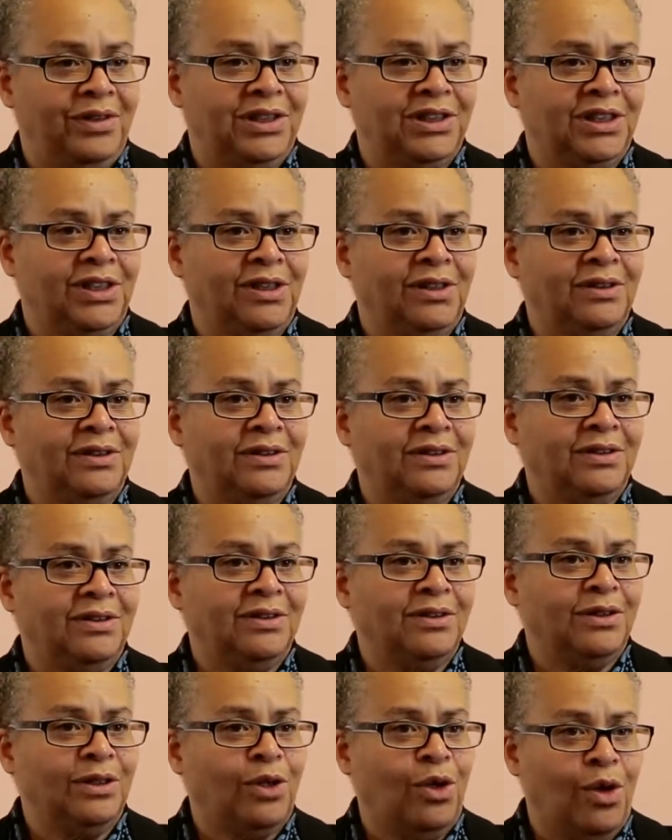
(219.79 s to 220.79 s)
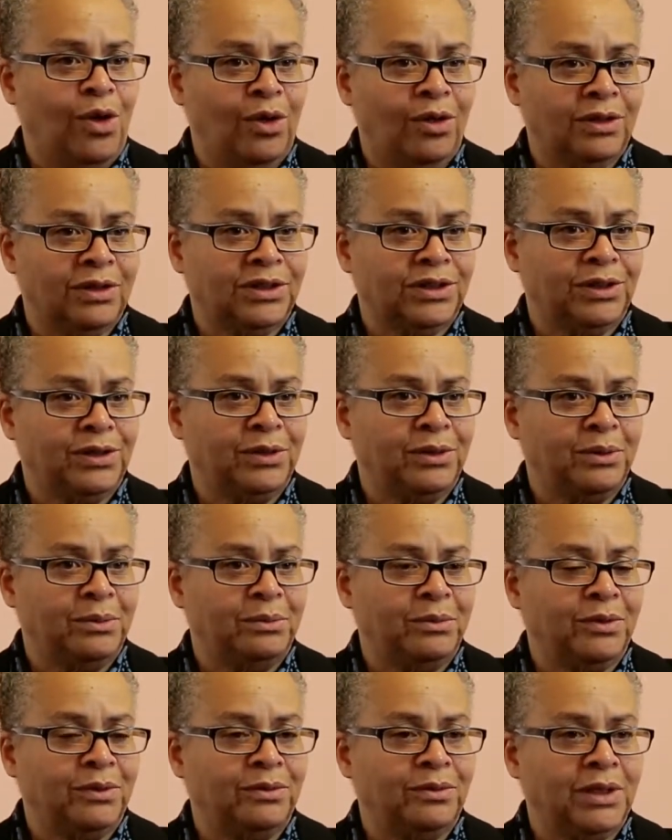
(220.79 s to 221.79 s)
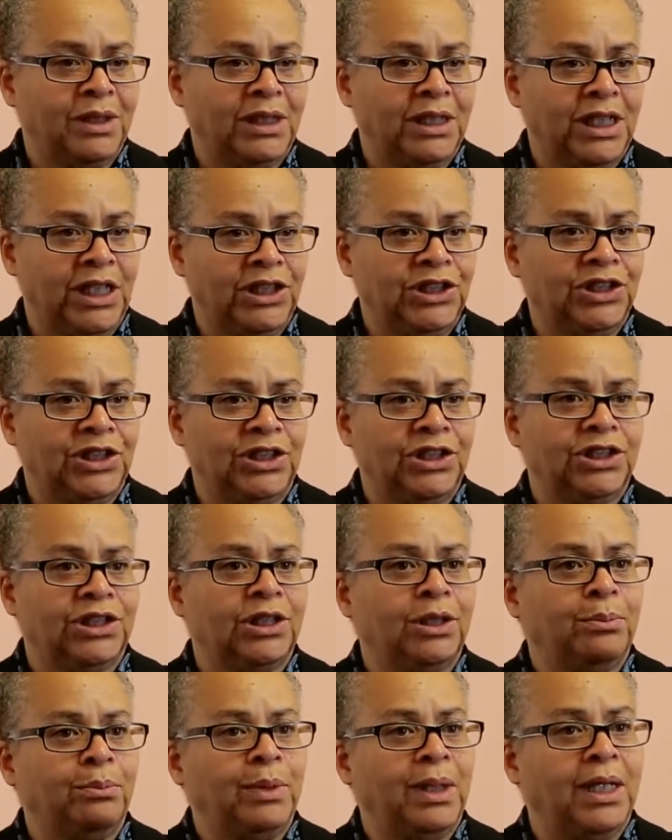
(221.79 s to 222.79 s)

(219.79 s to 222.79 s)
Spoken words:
It's a long-term relationship,